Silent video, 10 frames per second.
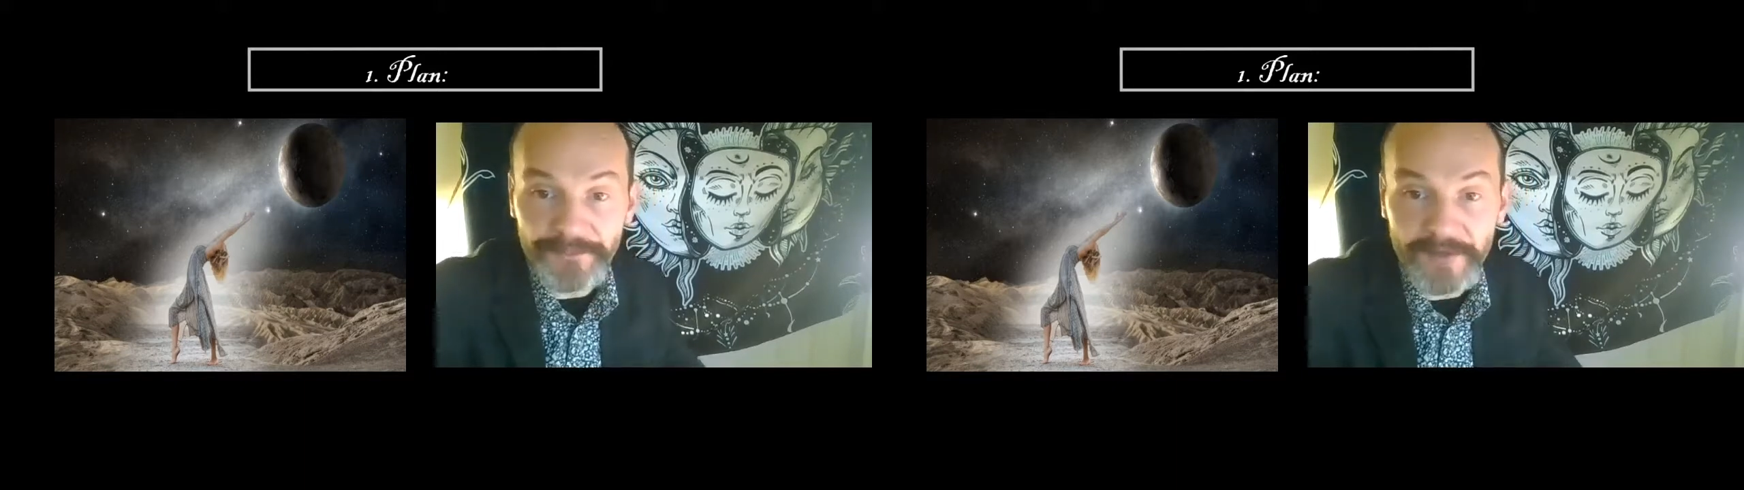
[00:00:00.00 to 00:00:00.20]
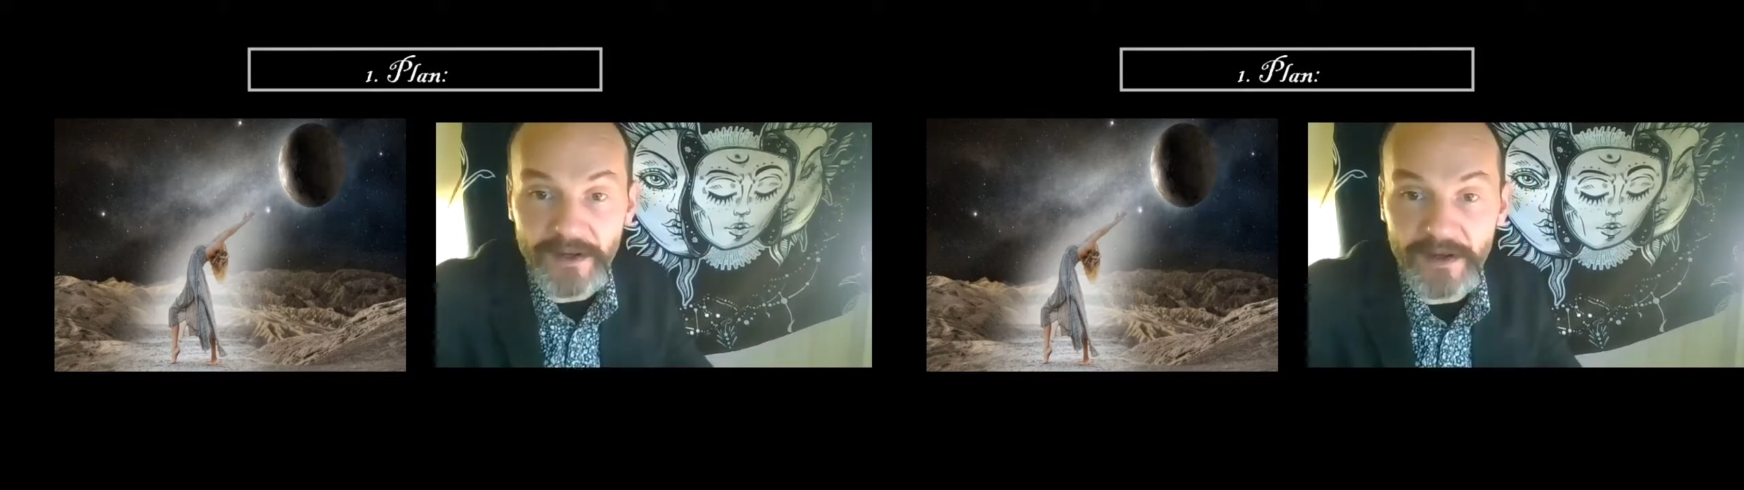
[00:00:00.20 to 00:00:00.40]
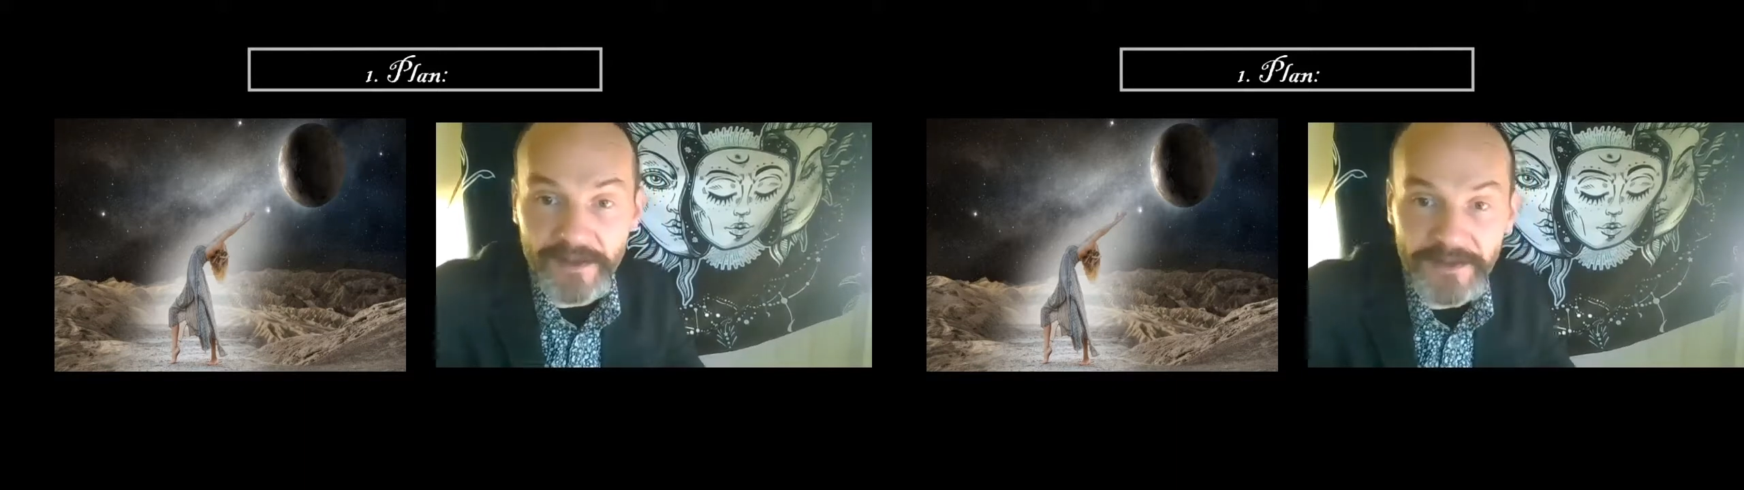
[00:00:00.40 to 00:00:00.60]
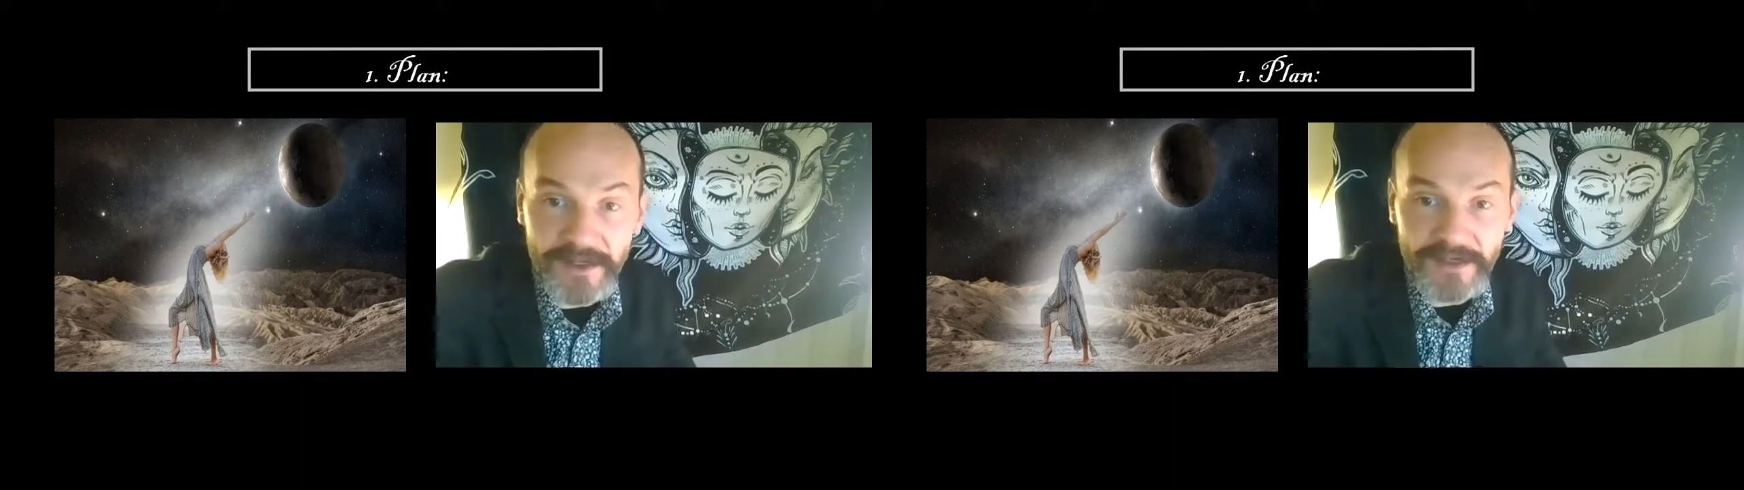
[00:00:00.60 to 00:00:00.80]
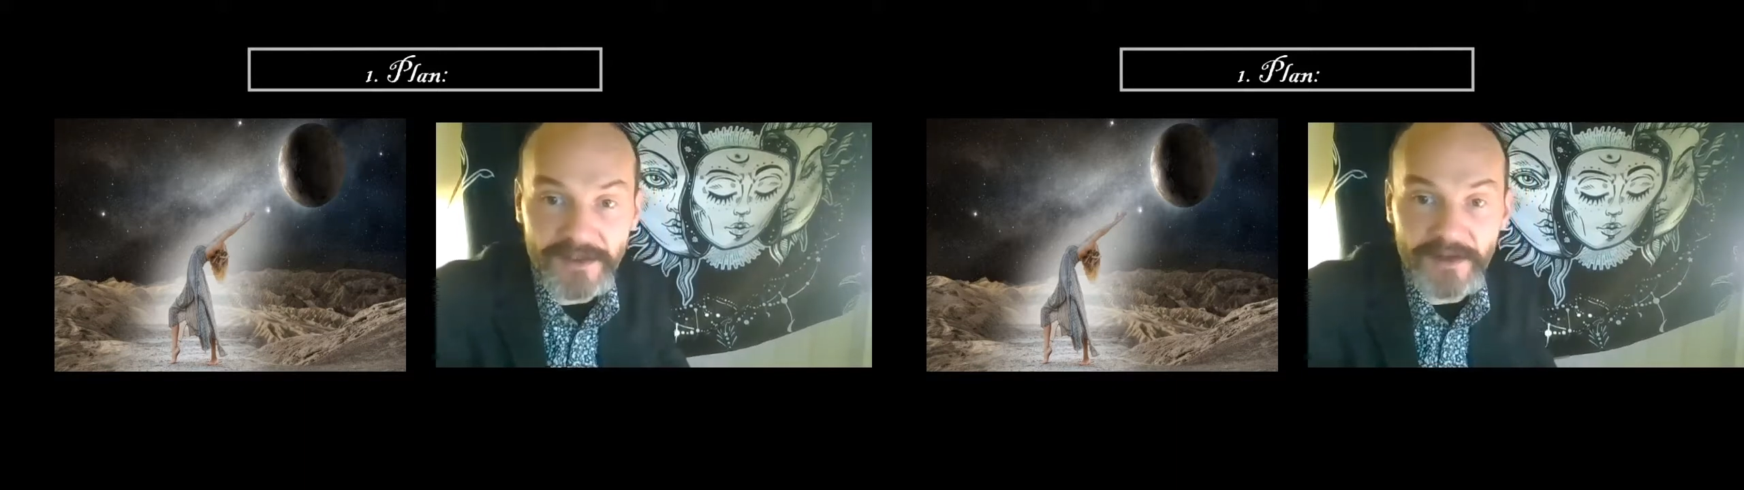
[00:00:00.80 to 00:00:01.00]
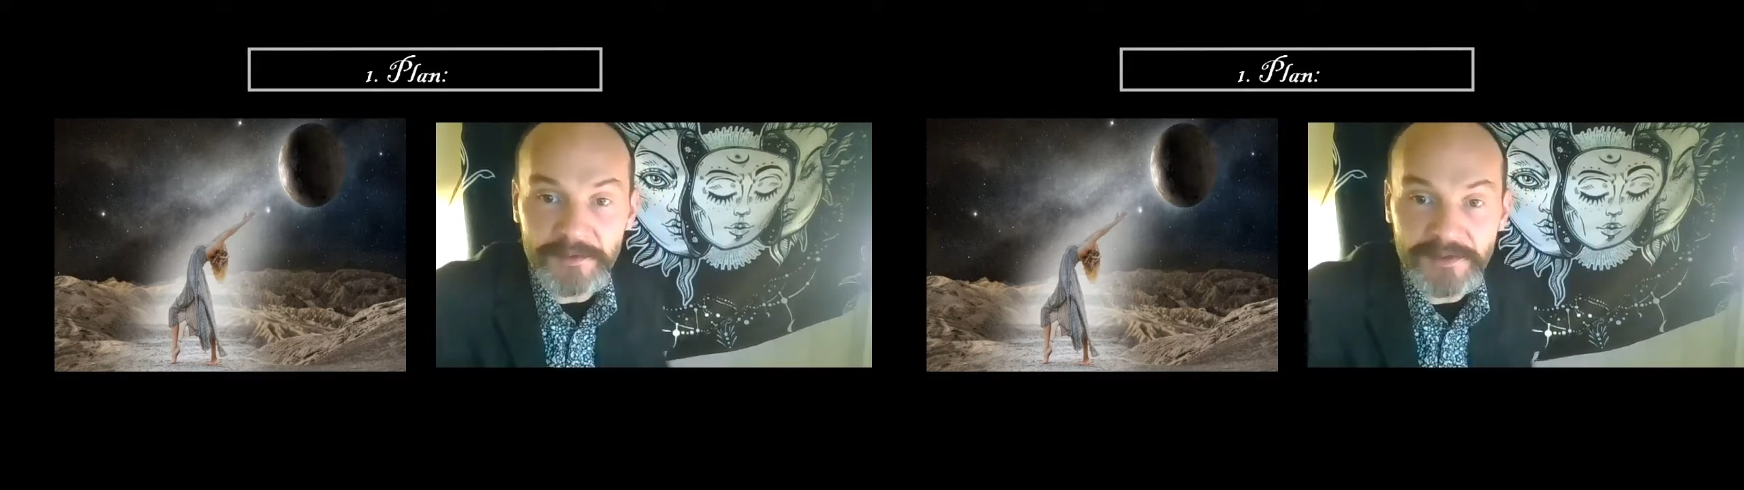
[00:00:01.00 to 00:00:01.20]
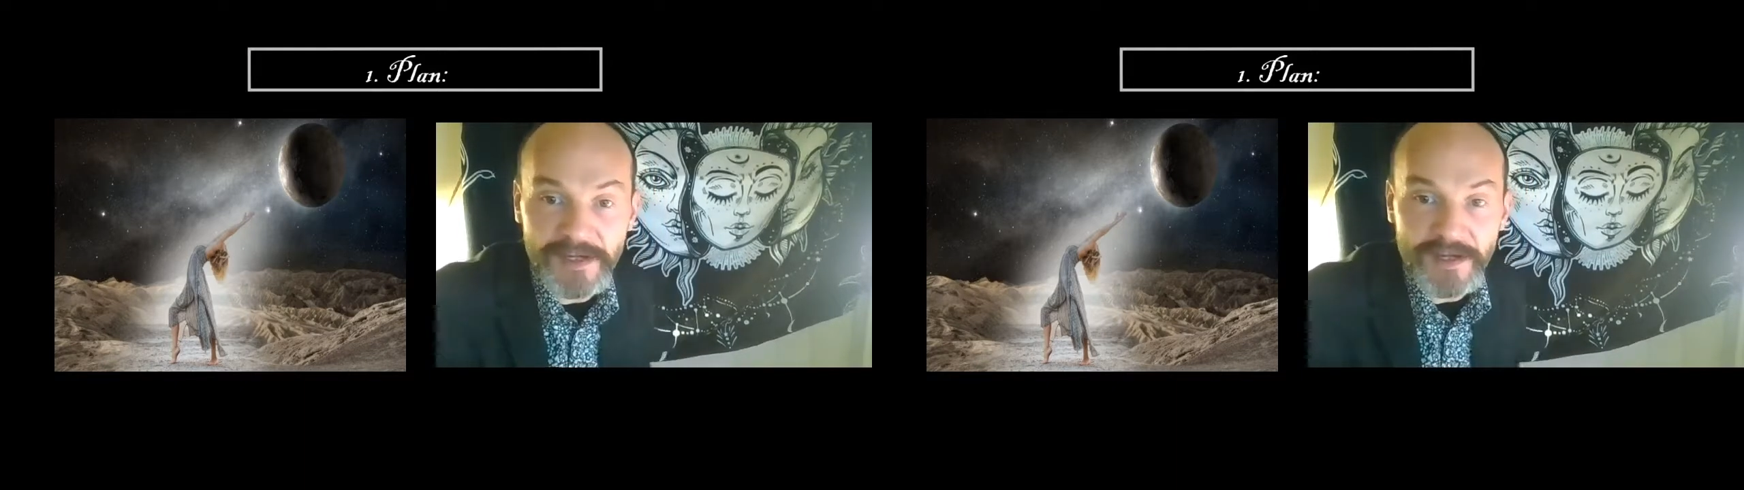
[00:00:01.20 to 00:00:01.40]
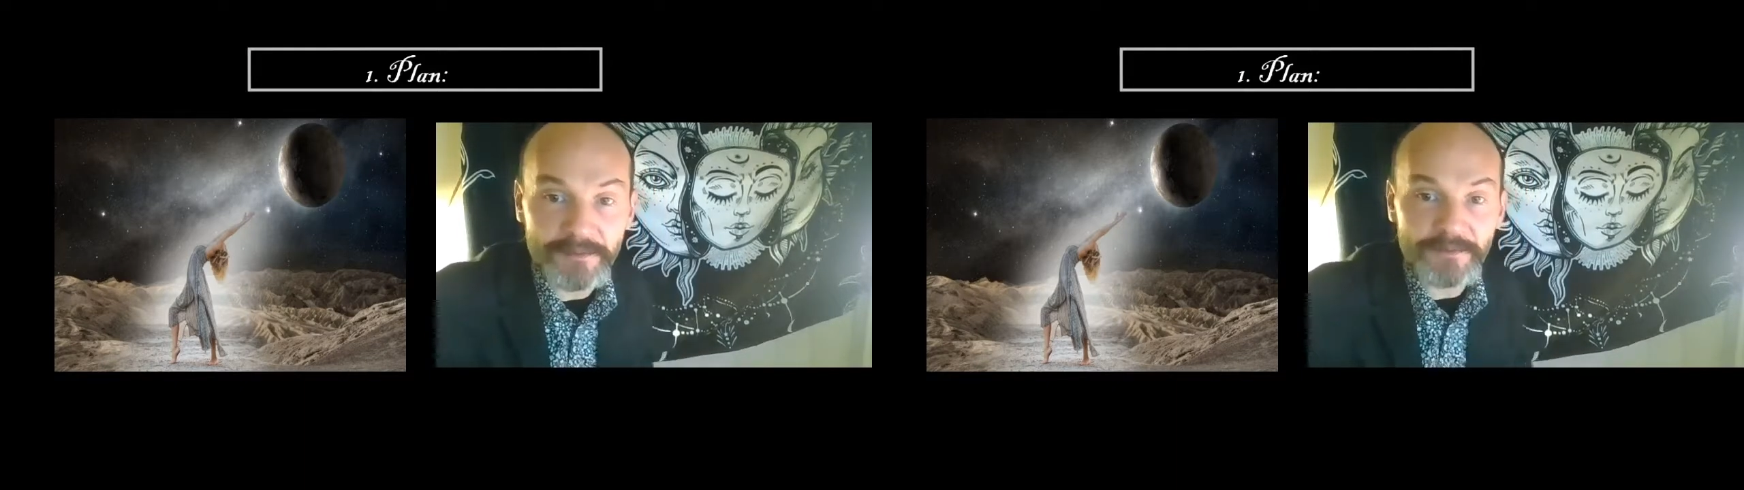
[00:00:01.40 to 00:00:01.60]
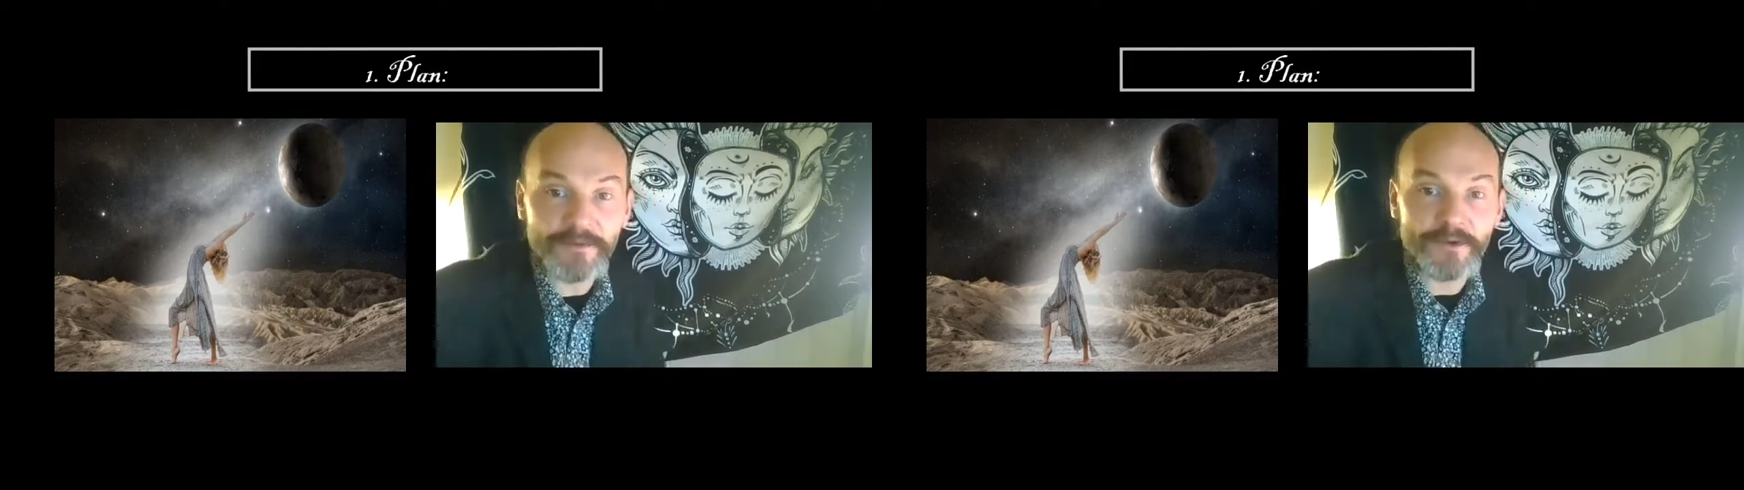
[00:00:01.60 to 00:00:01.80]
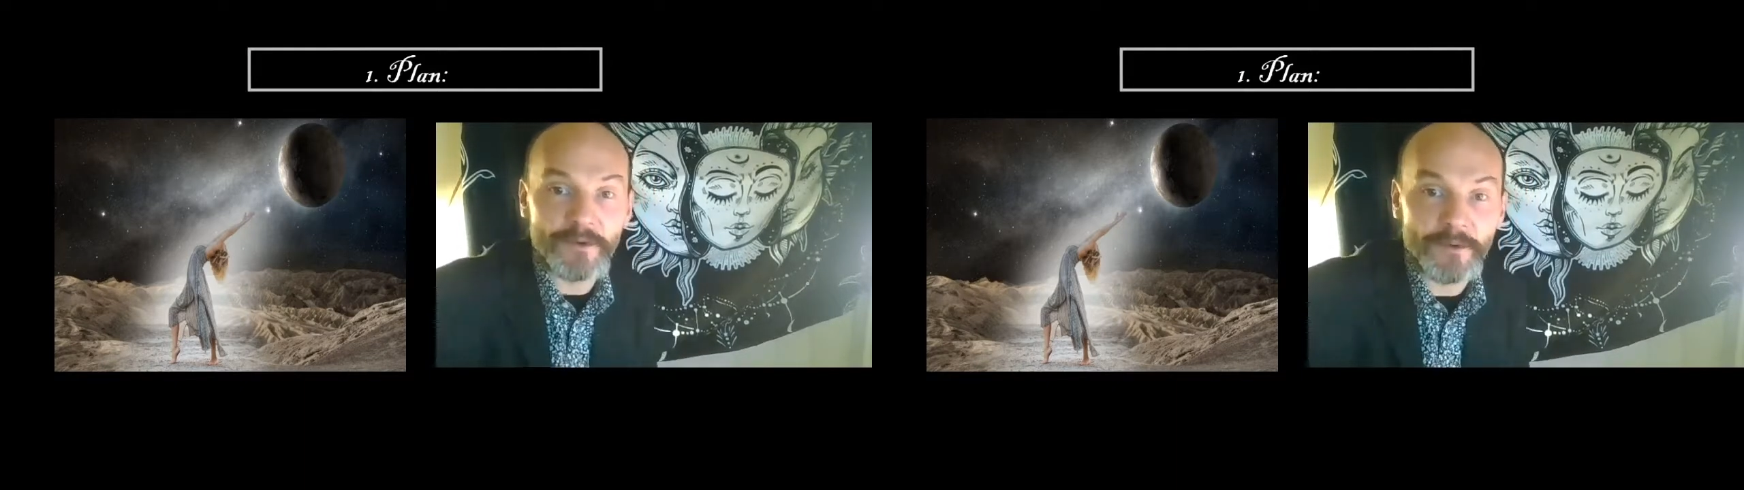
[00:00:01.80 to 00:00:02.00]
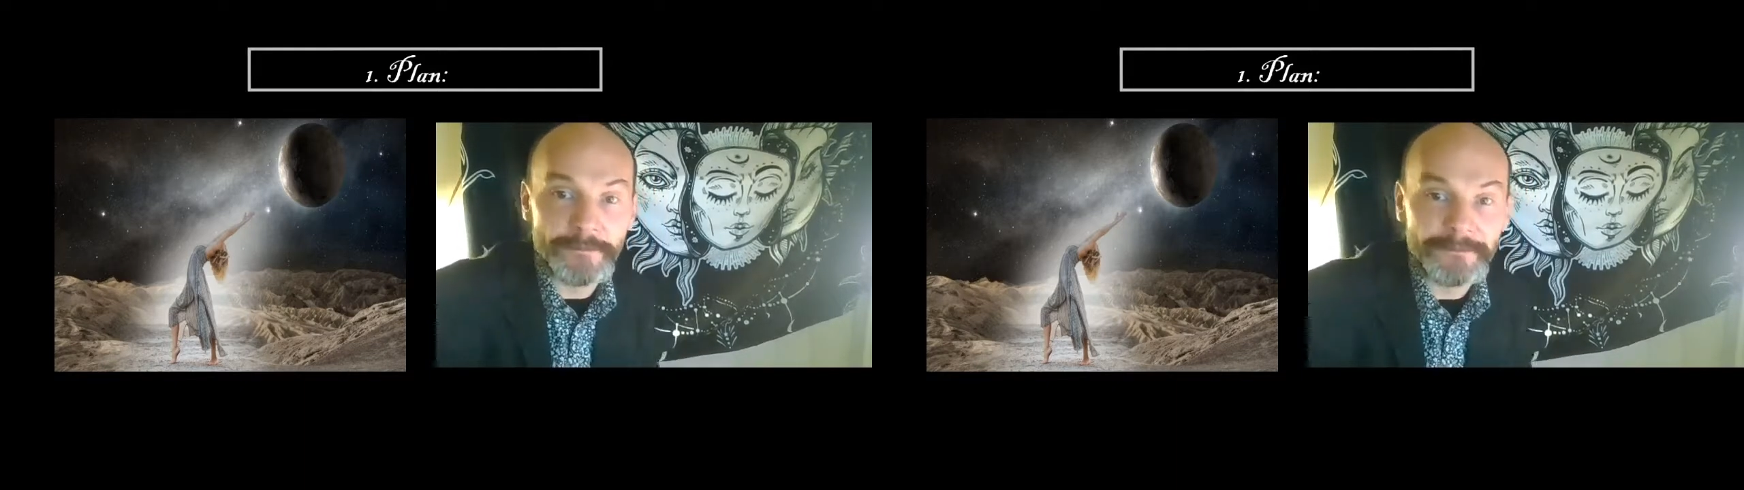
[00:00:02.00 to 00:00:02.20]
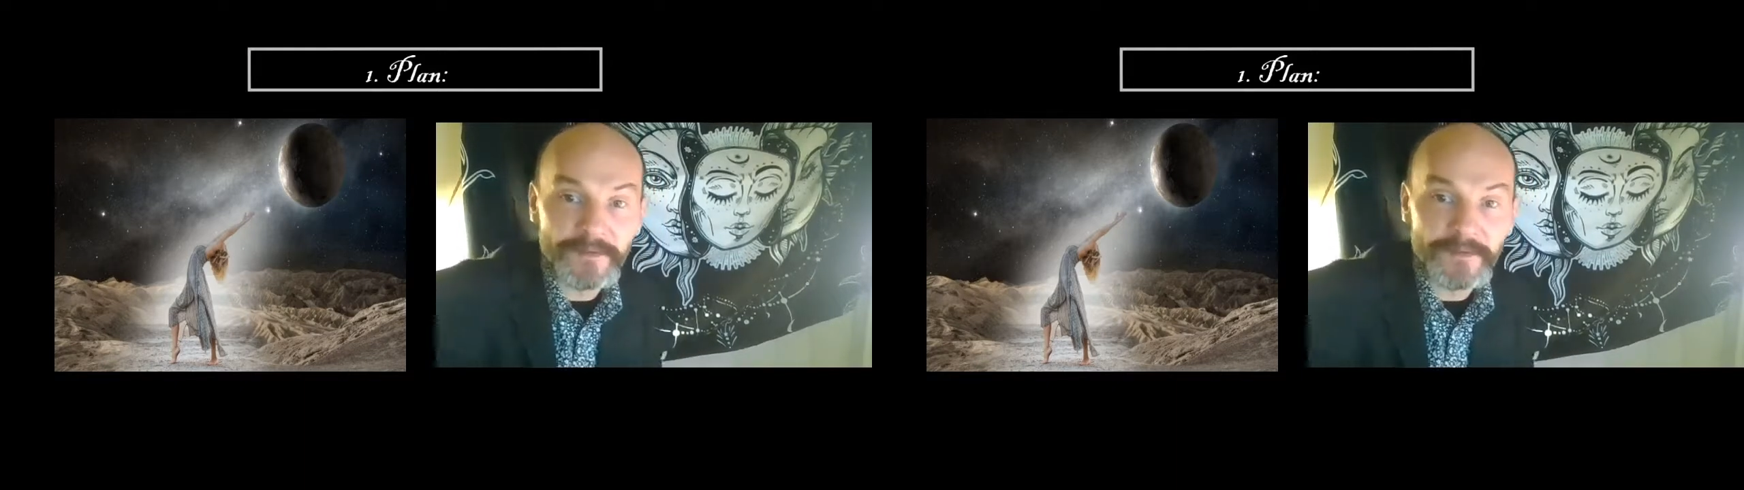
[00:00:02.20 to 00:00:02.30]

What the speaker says: Now, I think, as I was saying before,